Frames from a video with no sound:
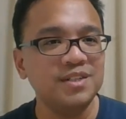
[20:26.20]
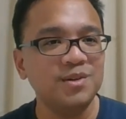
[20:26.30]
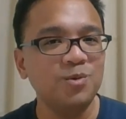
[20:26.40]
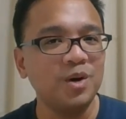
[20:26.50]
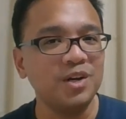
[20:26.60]

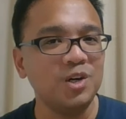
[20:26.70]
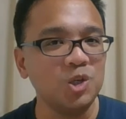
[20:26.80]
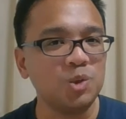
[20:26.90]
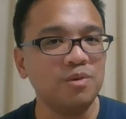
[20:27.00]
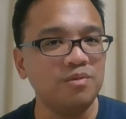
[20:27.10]
What
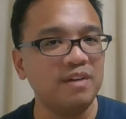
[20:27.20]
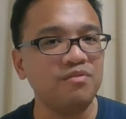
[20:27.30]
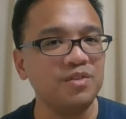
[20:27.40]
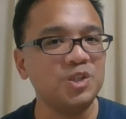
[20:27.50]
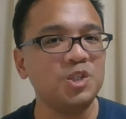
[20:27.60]
cultural
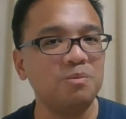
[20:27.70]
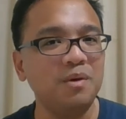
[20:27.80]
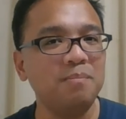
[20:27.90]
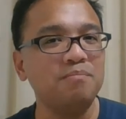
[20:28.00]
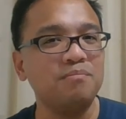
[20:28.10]
reference should
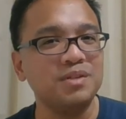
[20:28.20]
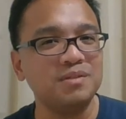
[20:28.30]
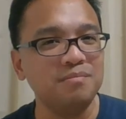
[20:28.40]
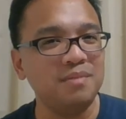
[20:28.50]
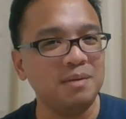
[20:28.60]
we
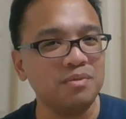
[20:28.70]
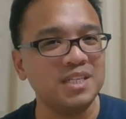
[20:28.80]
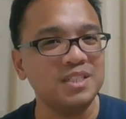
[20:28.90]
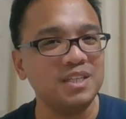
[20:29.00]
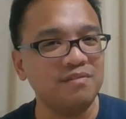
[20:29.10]
be
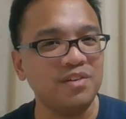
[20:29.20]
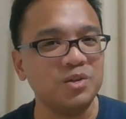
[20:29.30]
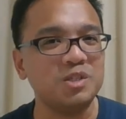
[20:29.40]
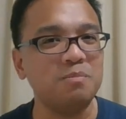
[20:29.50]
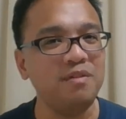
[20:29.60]
presenting
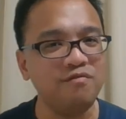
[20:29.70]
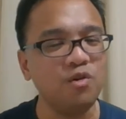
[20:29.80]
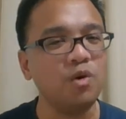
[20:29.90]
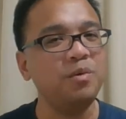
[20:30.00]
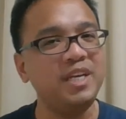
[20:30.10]
first
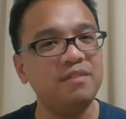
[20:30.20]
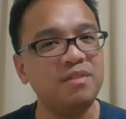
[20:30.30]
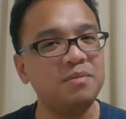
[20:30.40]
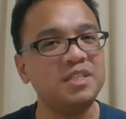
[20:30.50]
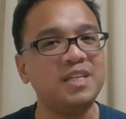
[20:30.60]
before we give
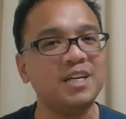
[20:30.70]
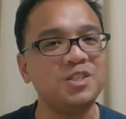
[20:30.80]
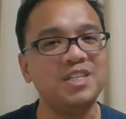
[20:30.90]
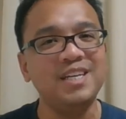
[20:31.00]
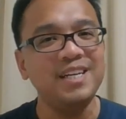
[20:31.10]
them the
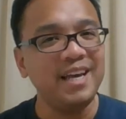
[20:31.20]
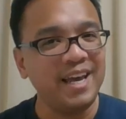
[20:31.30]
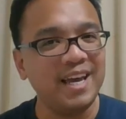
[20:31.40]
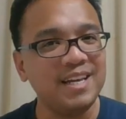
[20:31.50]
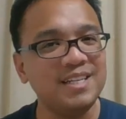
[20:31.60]
text
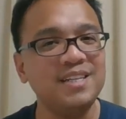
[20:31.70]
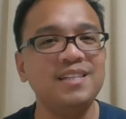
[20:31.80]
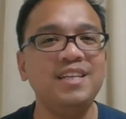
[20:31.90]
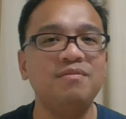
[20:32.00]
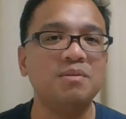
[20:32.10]
and
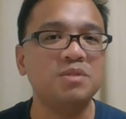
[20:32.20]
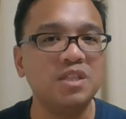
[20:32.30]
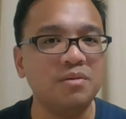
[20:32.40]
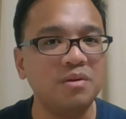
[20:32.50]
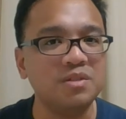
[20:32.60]
leave them to
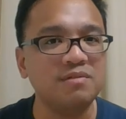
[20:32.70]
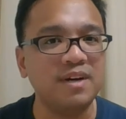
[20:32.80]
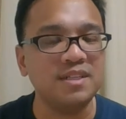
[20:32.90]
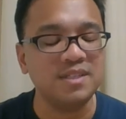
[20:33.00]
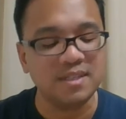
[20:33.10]
their own
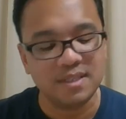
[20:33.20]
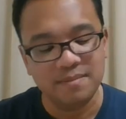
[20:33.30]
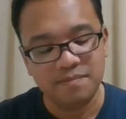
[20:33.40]
devices?